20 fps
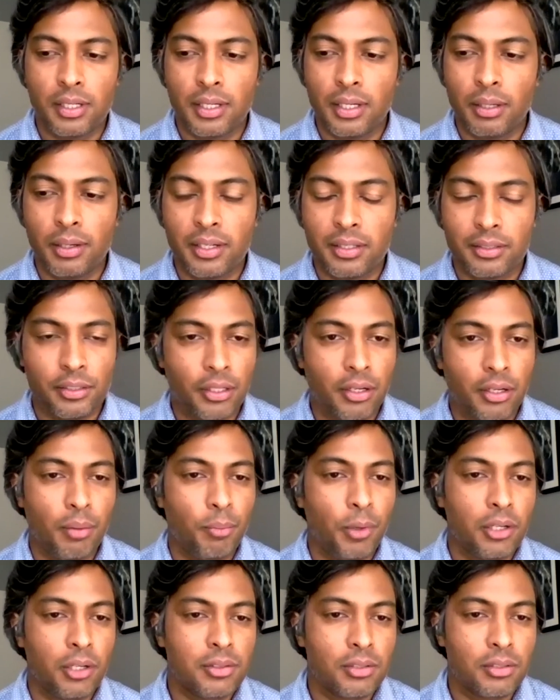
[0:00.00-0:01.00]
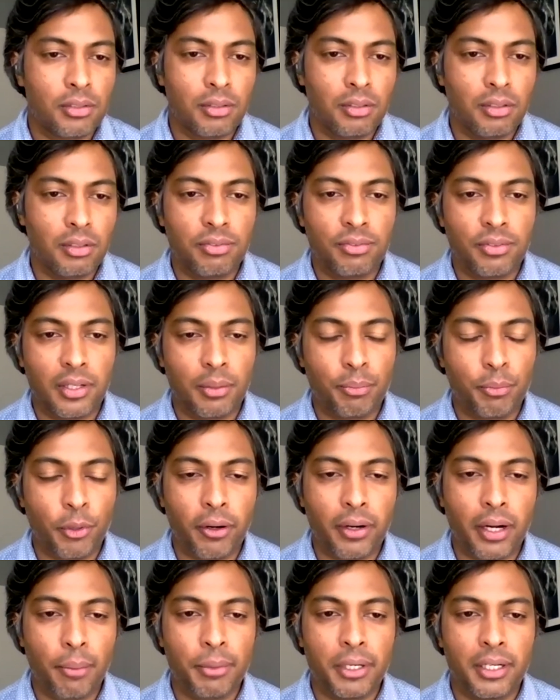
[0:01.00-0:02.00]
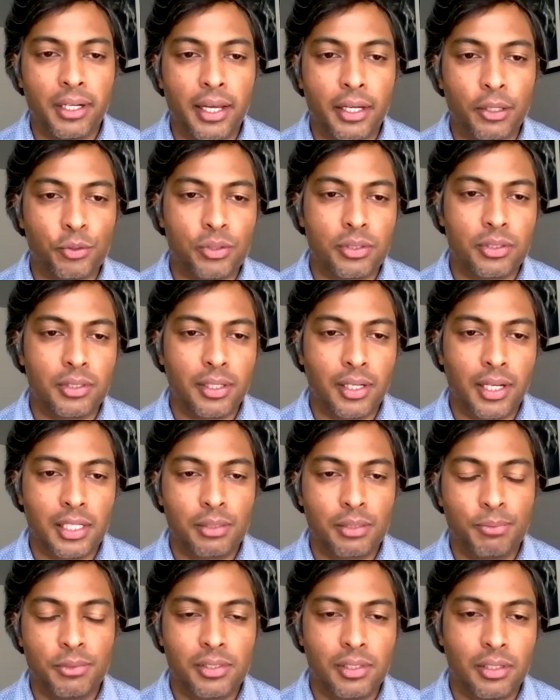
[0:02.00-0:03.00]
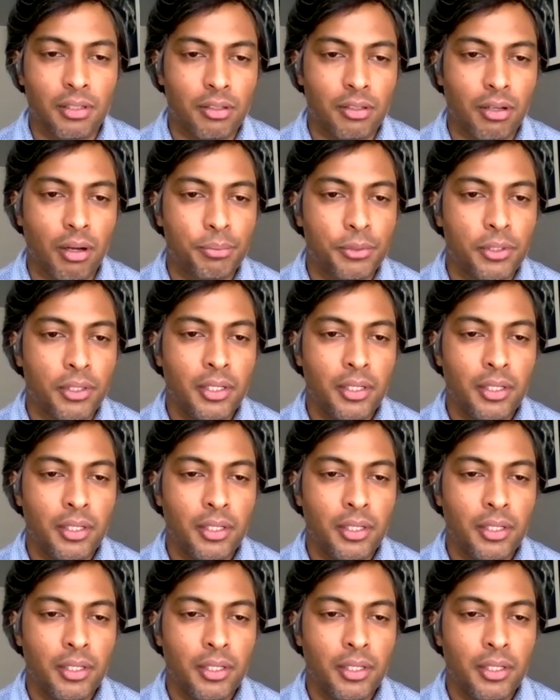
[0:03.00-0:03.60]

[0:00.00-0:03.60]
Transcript: a multitude of programming languages that customers can adopt